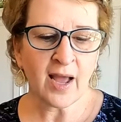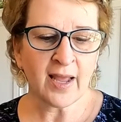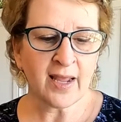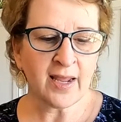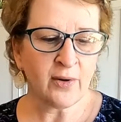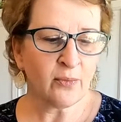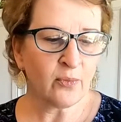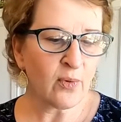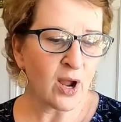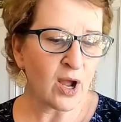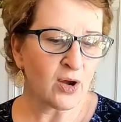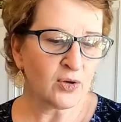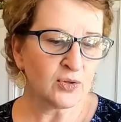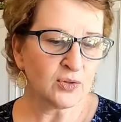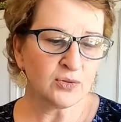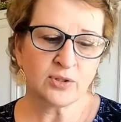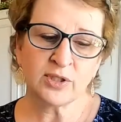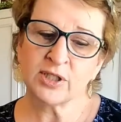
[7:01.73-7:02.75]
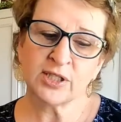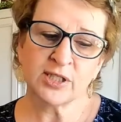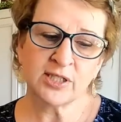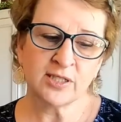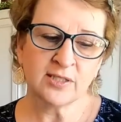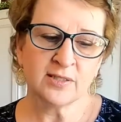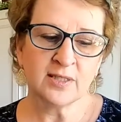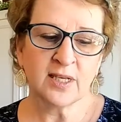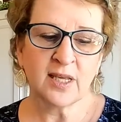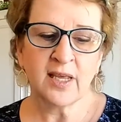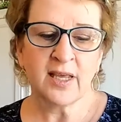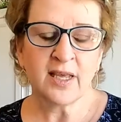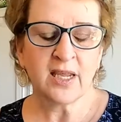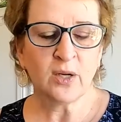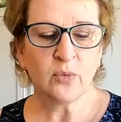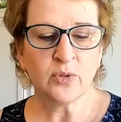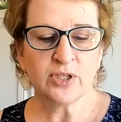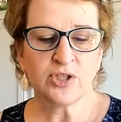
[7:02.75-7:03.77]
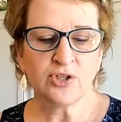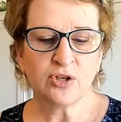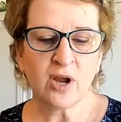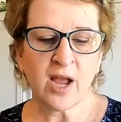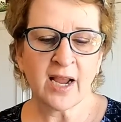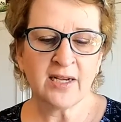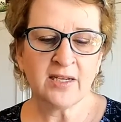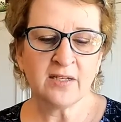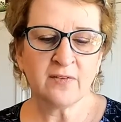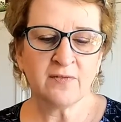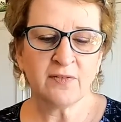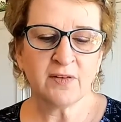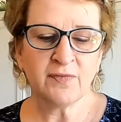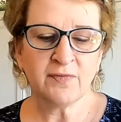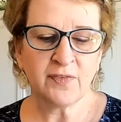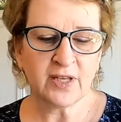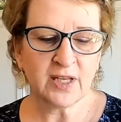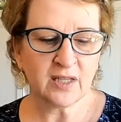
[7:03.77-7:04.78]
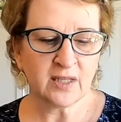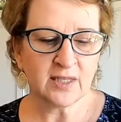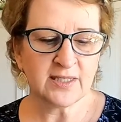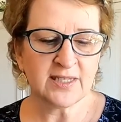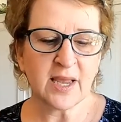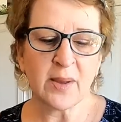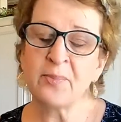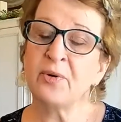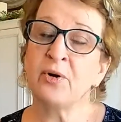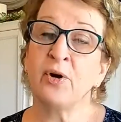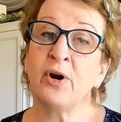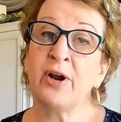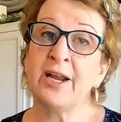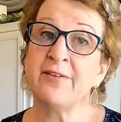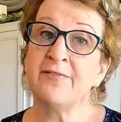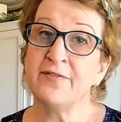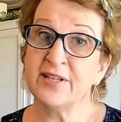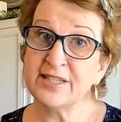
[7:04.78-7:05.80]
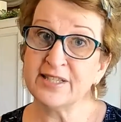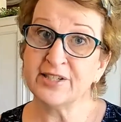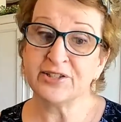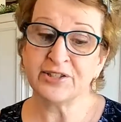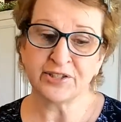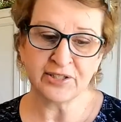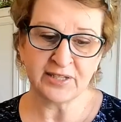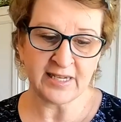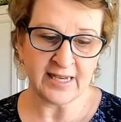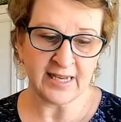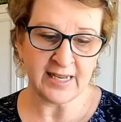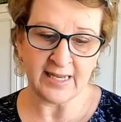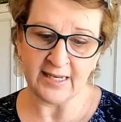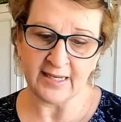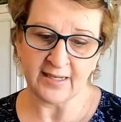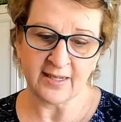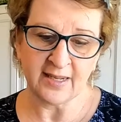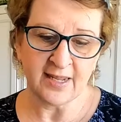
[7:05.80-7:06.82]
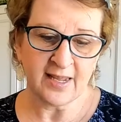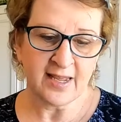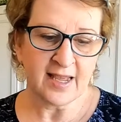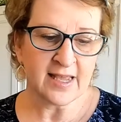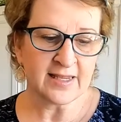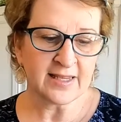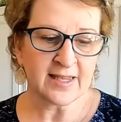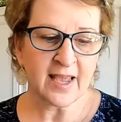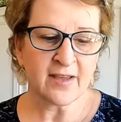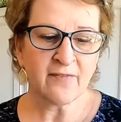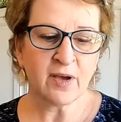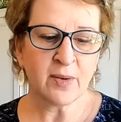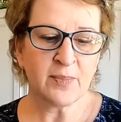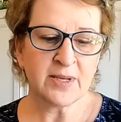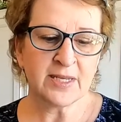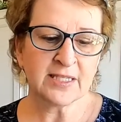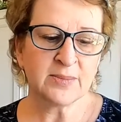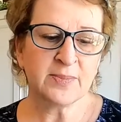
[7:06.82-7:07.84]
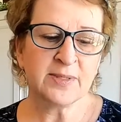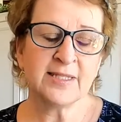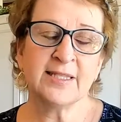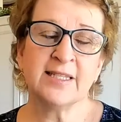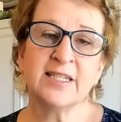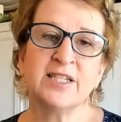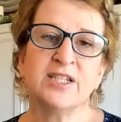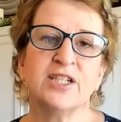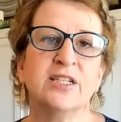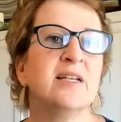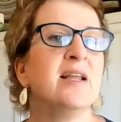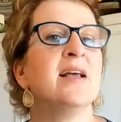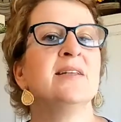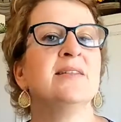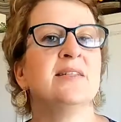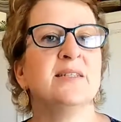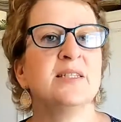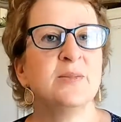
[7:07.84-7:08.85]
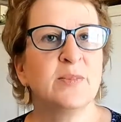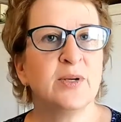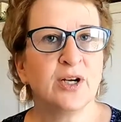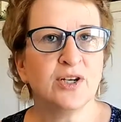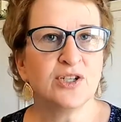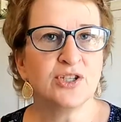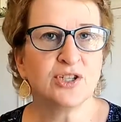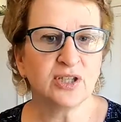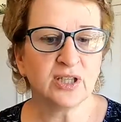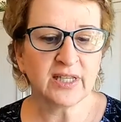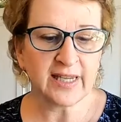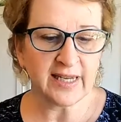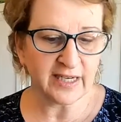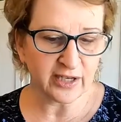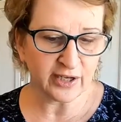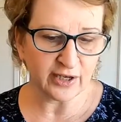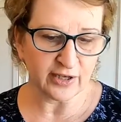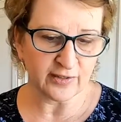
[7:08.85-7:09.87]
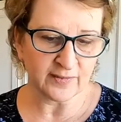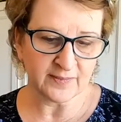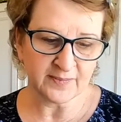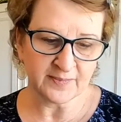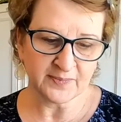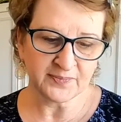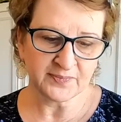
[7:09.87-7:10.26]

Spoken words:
I wrote, he was trying to fulfill a temporary physical need and gave up his position as a spiritual leader.